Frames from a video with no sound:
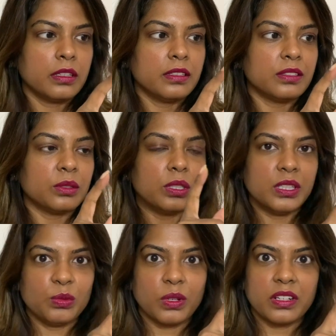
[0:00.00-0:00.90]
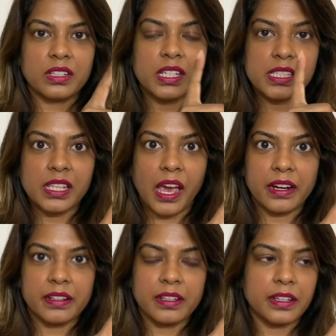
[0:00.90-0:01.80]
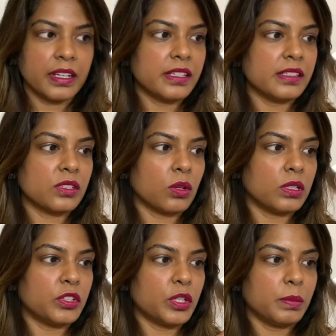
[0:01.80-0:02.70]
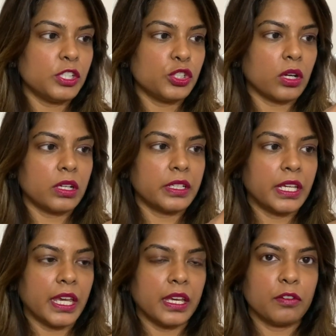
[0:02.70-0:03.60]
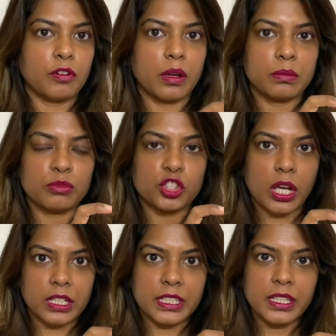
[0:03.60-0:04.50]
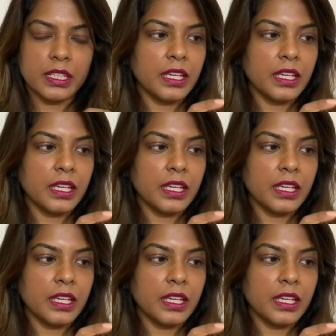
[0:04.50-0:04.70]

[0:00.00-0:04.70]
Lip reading: So this one is that. It is called the triple chocolate cake from Jali.